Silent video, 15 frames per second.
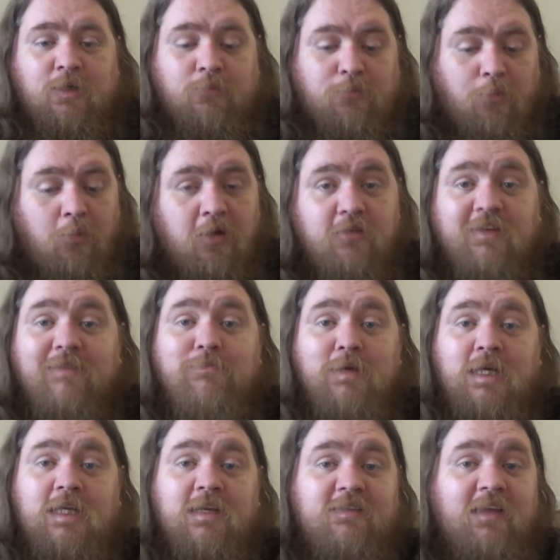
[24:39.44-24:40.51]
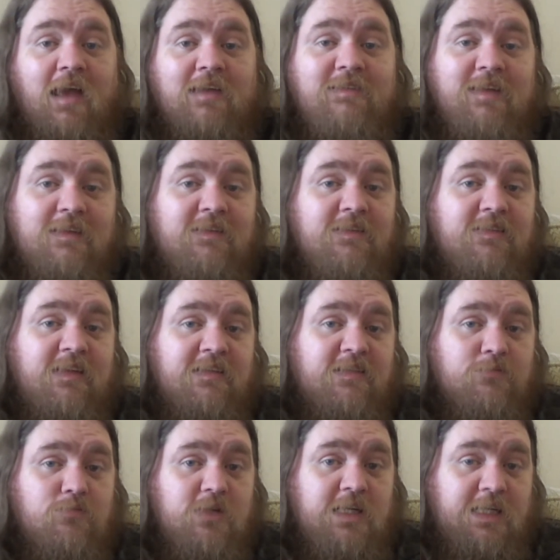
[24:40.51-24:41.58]
But what it did mean is that I didn't sit
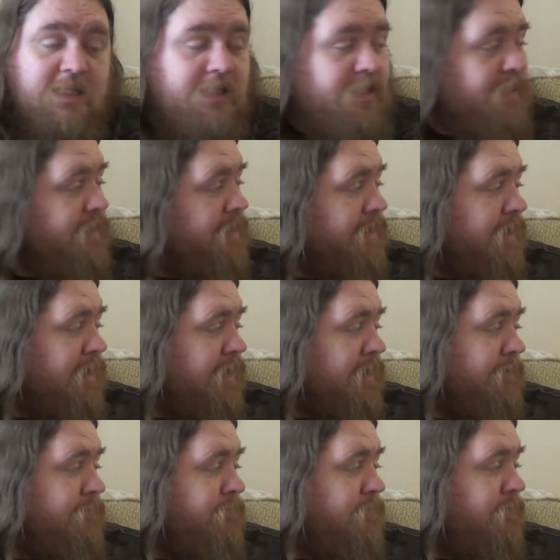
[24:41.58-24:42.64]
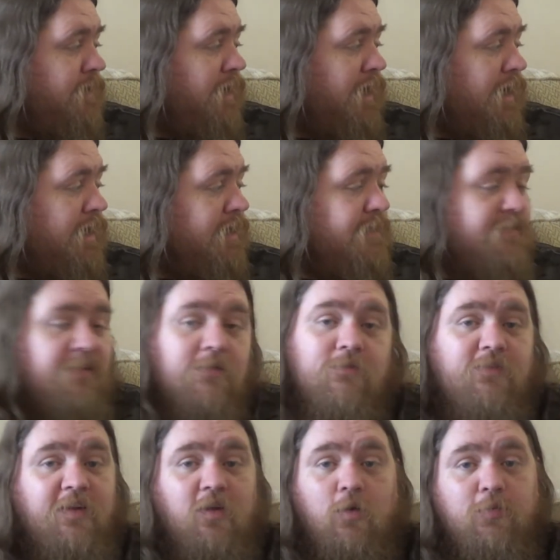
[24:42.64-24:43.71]
and read. I didn't
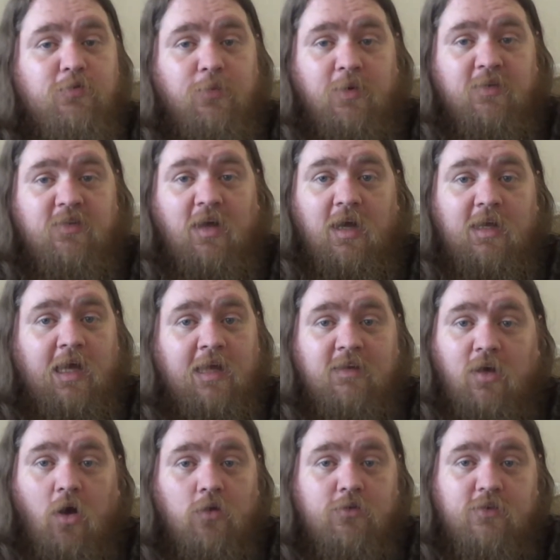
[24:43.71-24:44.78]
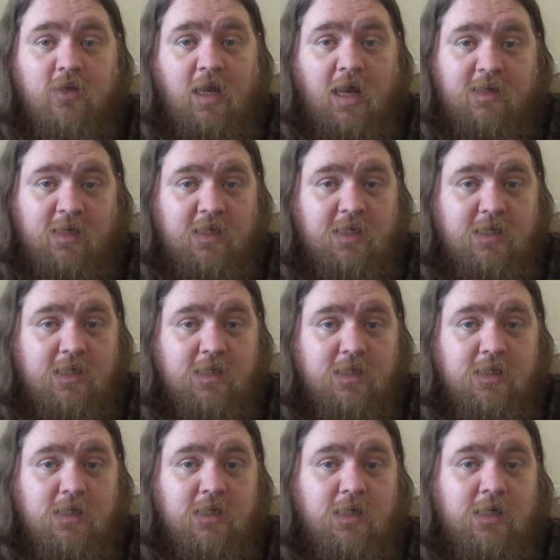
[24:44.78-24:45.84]
feel up to it. I had a constant headache.
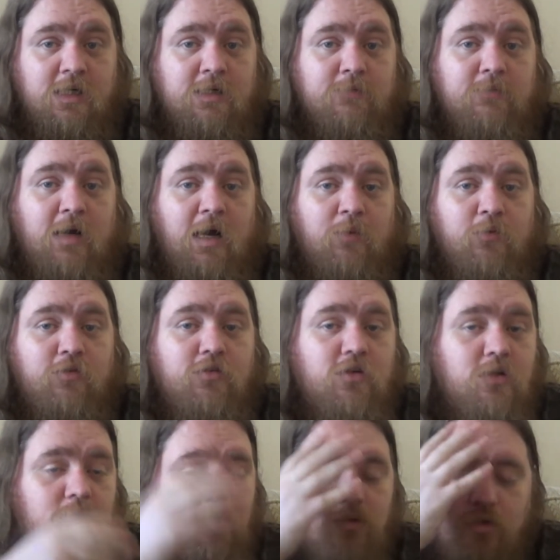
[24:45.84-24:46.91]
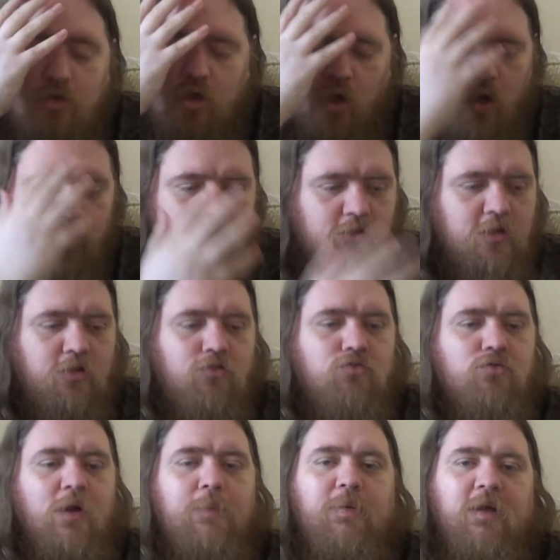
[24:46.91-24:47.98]
I was constantly
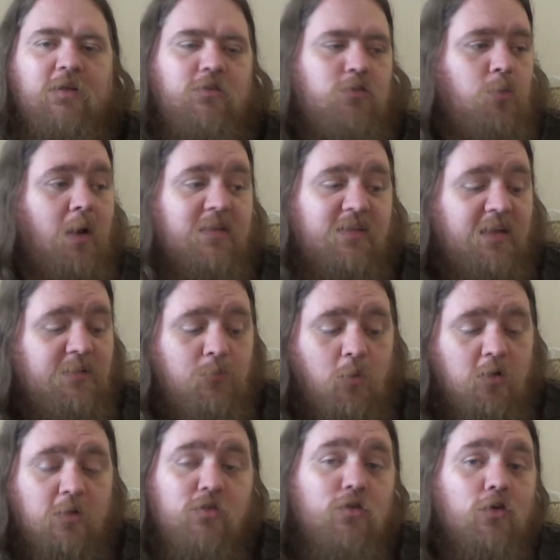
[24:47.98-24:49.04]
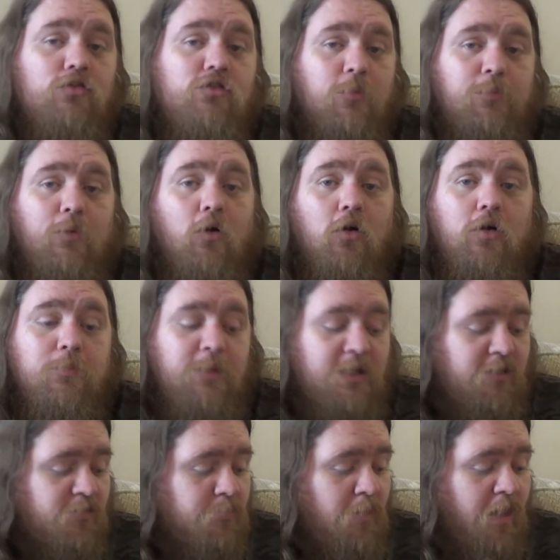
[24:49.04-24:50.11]
dripping sweat. I didn't want to touch a book
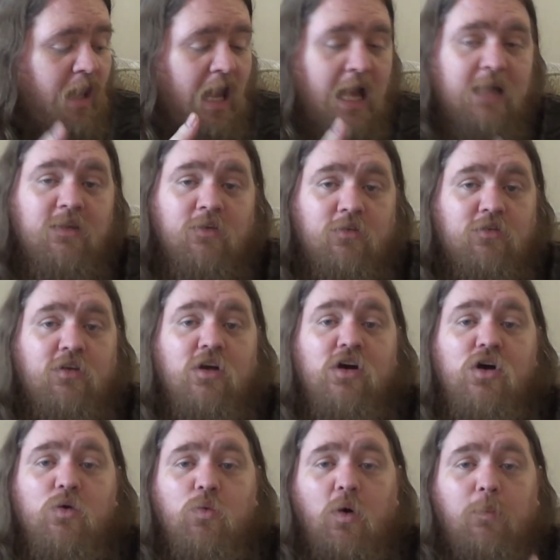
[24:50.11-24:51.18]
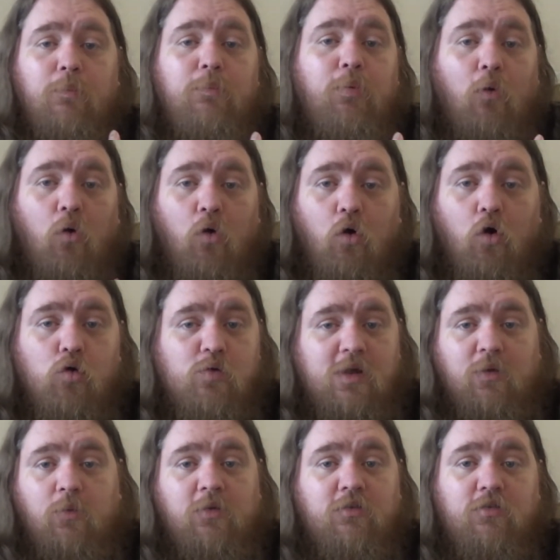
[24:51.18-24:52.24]
because my hands were
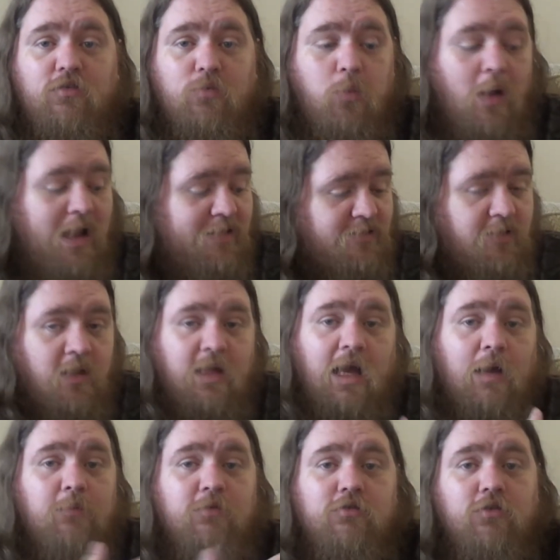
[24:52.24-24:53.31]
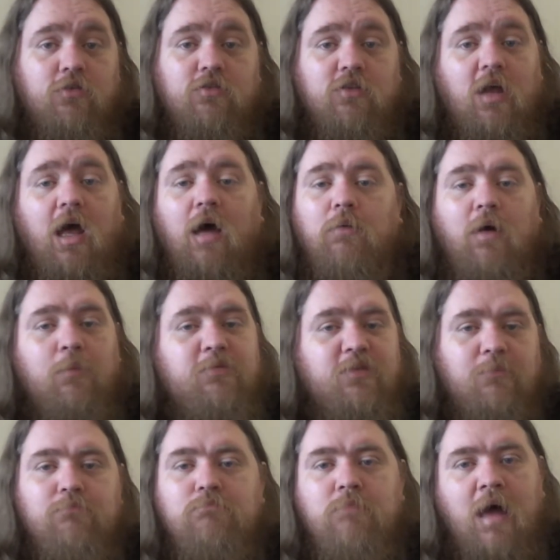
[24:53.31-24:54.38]
pouring with sweat. Like I was
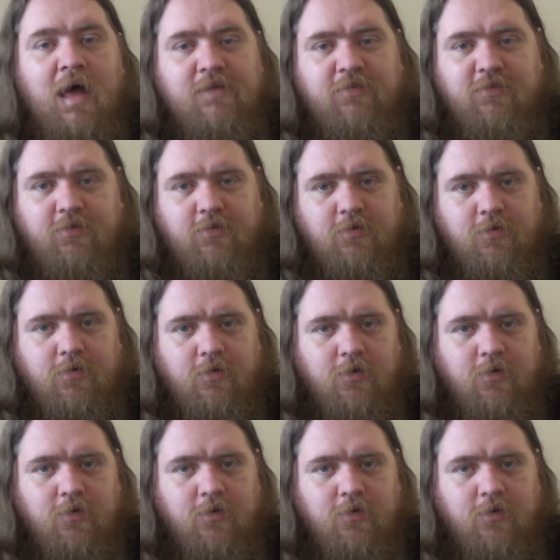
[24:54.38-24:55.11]
a mess.